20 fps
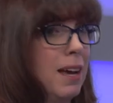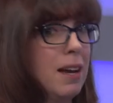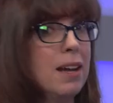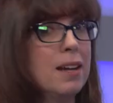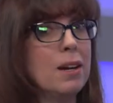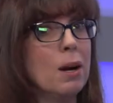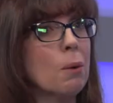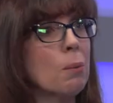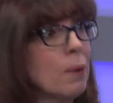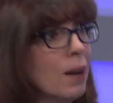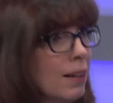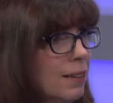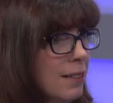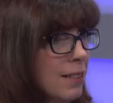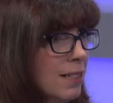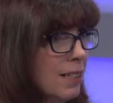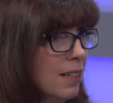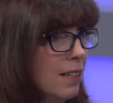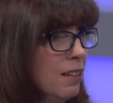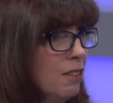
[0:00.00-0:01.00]
had a
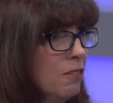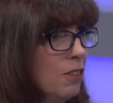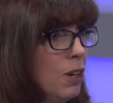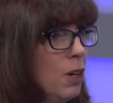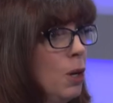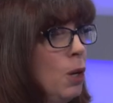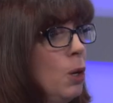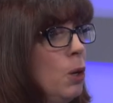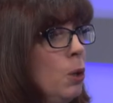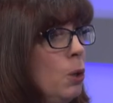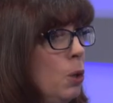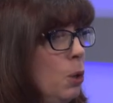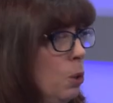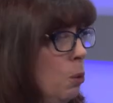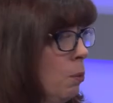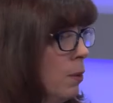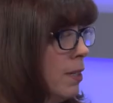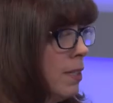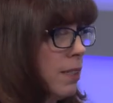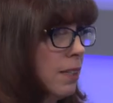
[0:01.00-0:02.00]
relative who
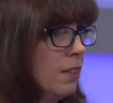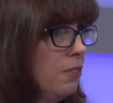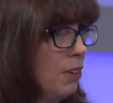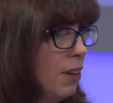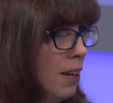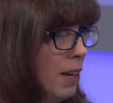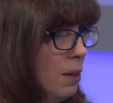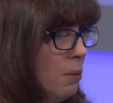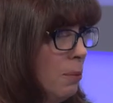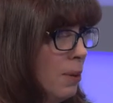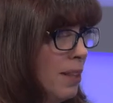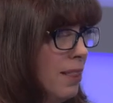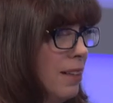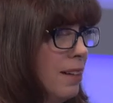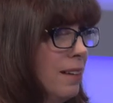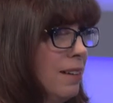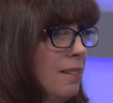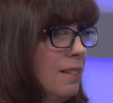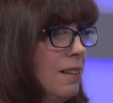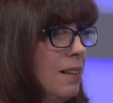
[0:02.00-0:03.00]
was living with
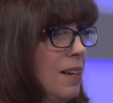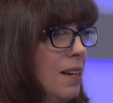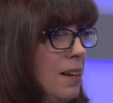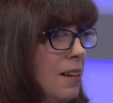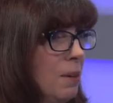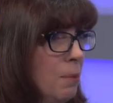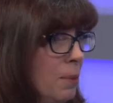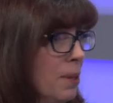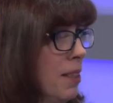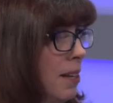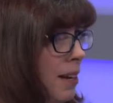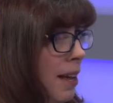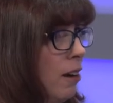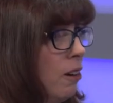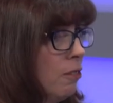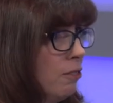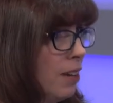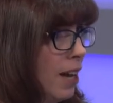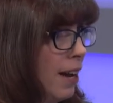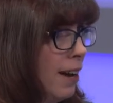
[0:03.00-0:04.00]
an with an
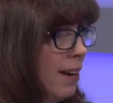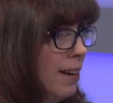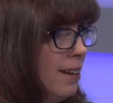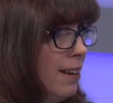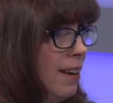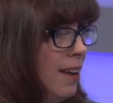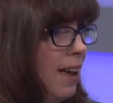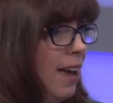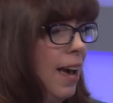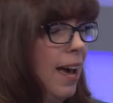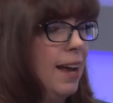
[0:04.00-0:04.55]
L V A D yeah.